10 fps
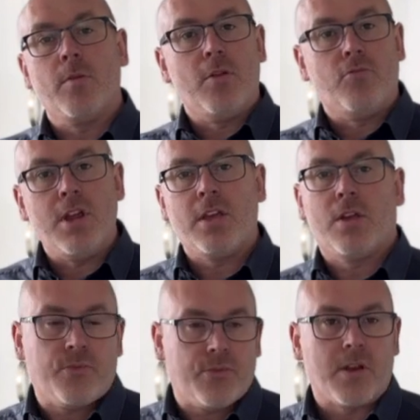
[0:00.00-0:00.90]
to be
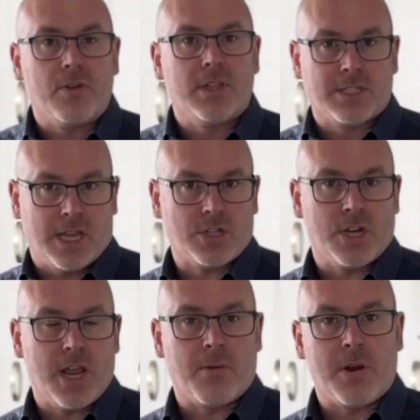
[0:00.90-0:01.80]
reconfiguring this
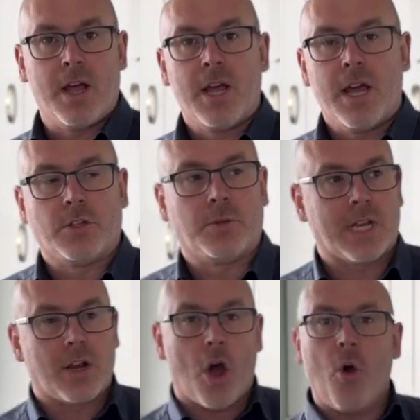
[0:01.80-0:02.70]
kitchen area, as we
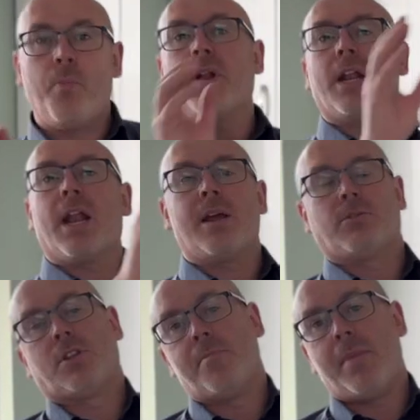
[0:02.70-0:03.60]
said, opening it out
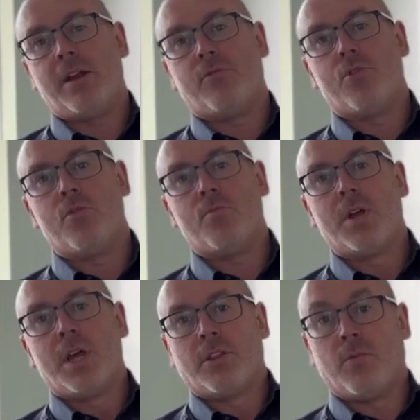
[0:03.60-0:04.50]
to the main room
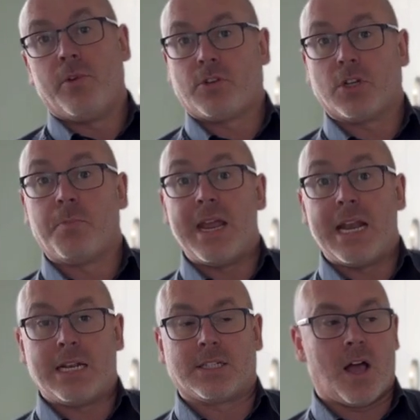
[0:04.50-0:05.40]
that we've just been
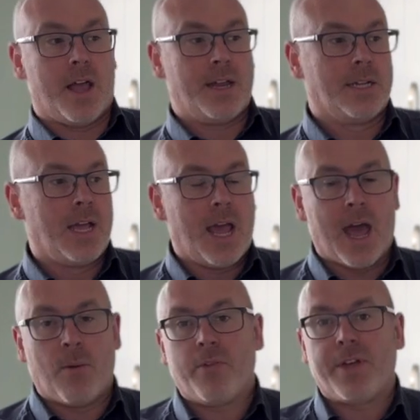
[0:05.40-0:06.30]
inside.
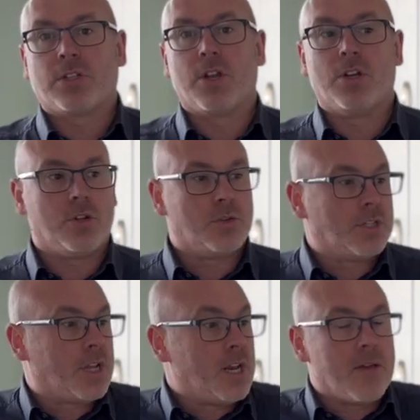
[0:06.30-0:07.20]
And what that's going to do is
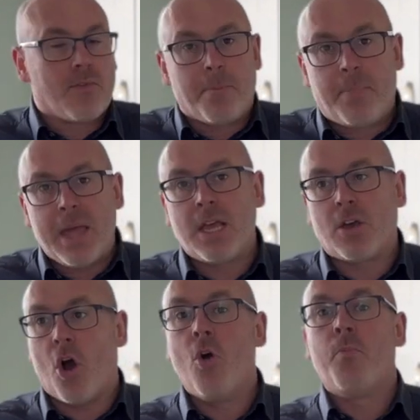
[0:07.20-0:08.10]
it's going to give a
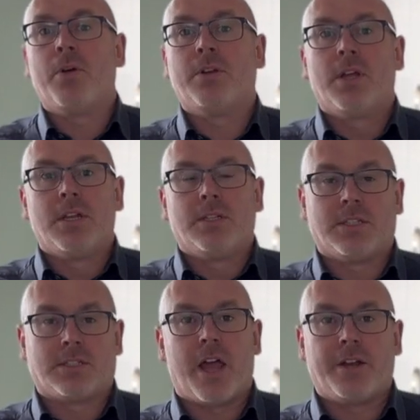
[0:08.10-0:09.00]
big open
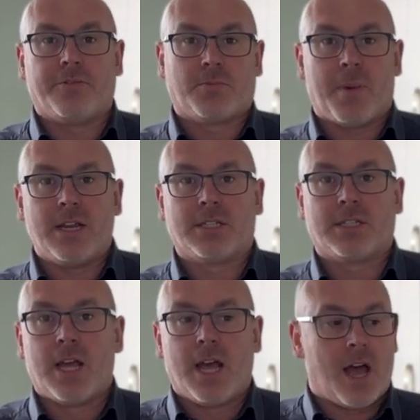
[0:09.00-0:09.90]
design of
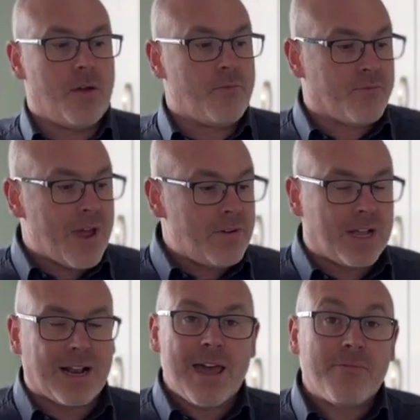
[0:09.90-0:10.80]
space and very
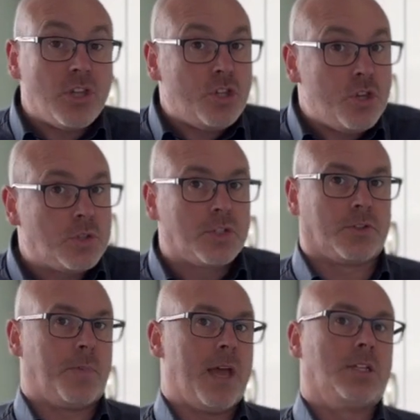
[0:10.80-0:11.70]
clever use of
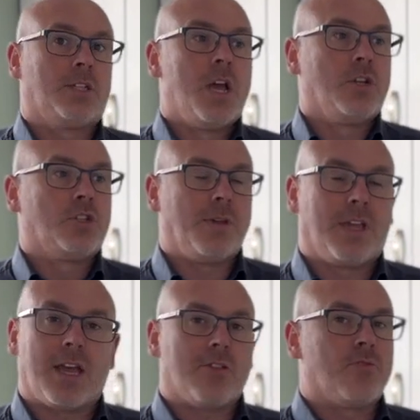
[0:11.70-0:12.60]
space so they
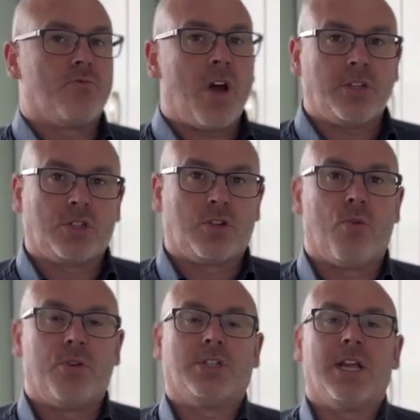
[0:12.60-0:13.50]
can get the right
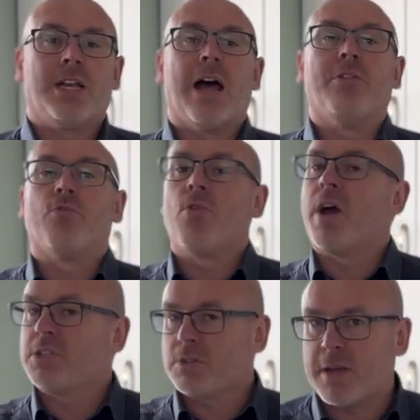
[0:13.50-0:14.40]
storage in and the
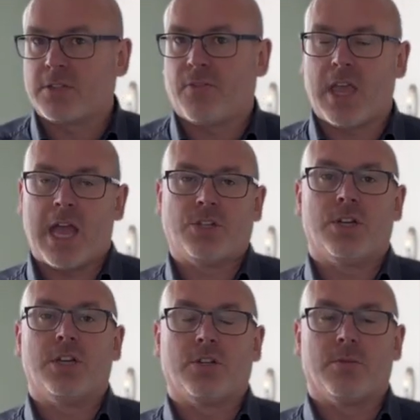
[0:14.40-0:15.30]
right
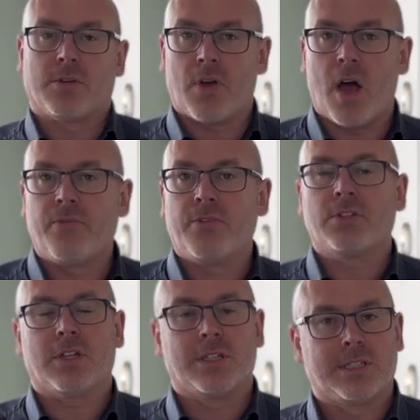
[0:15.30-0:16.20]
specification in terms of
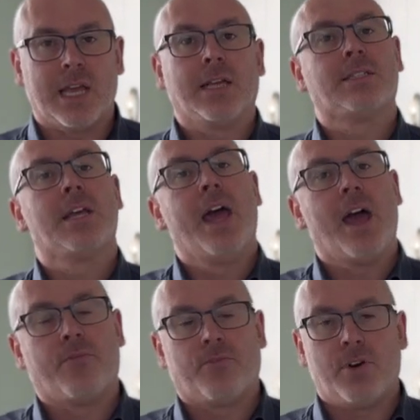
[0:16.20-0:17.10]
ovens, sinks
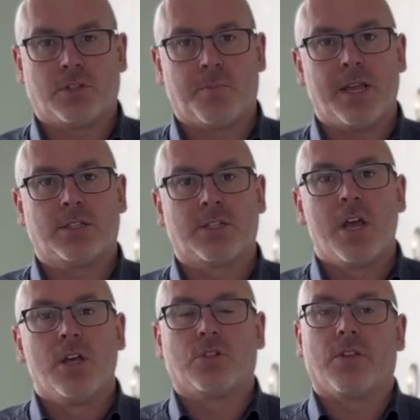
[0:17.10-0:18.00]
and fridge
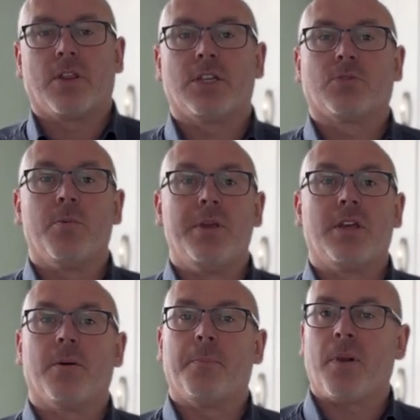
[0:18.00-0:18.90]
space, so that this will be
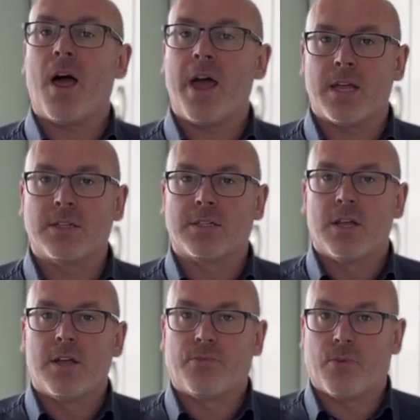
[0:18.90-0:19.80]
compliant
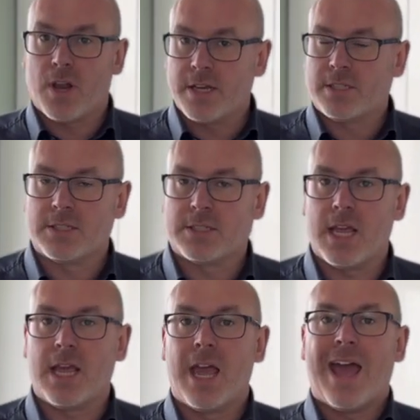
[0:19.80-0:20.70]
for
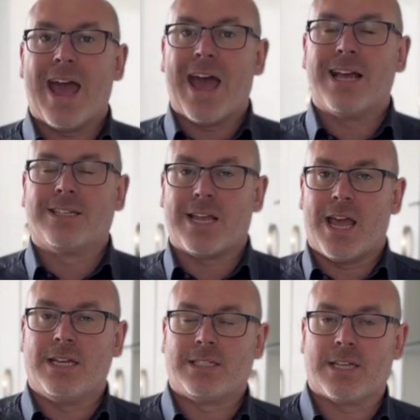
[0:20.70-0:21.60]
licensing as
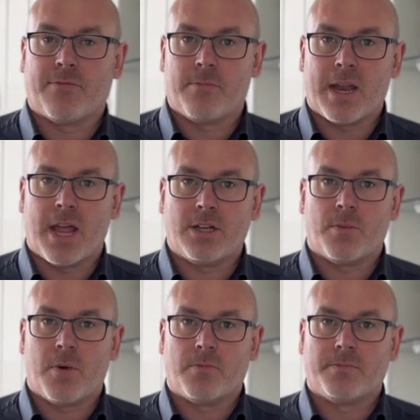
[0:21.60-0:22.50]
a 7-bed HMO.